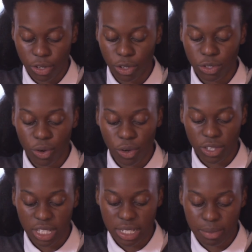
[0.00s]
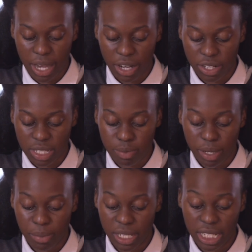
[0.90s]
Not all these migrants
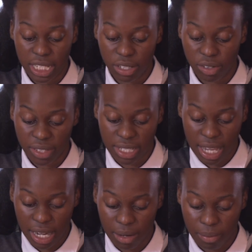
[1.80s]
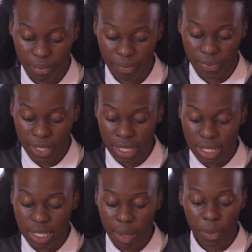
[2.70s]
may be in need of asylum.
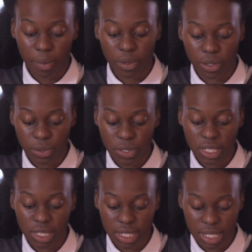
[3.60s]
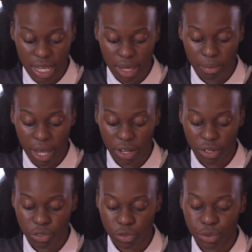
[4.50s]
Some may be using the same
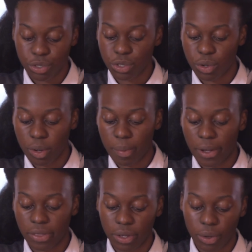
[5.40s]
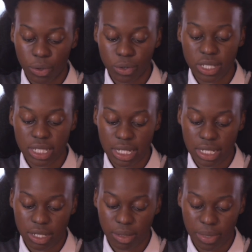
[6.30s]
migrant routes to go about their own
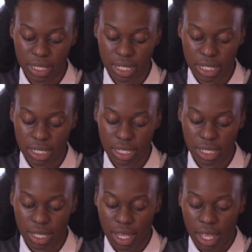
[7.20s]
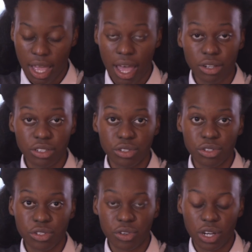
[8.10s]
sinister business. How do you
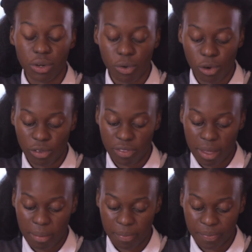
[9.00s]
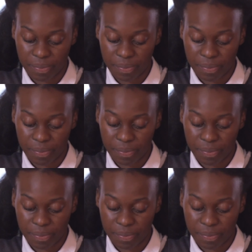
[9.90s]
screen all of them?